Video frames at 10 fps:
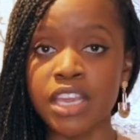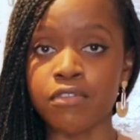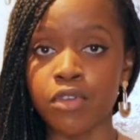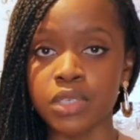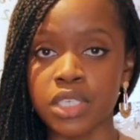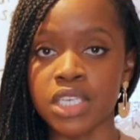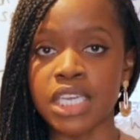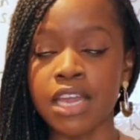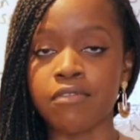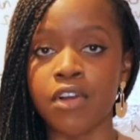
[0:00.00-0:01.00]
if you're
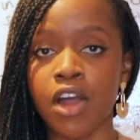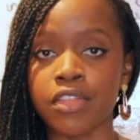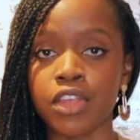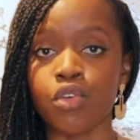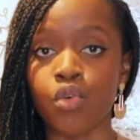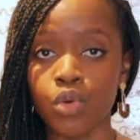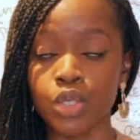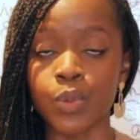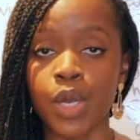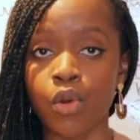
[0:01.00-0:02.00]
studying it for either your
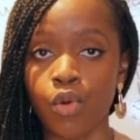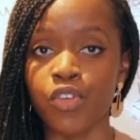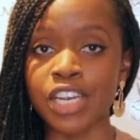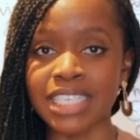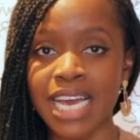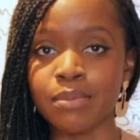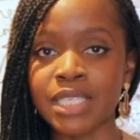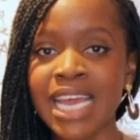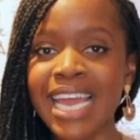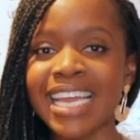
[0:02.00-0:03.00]
coursework or exams,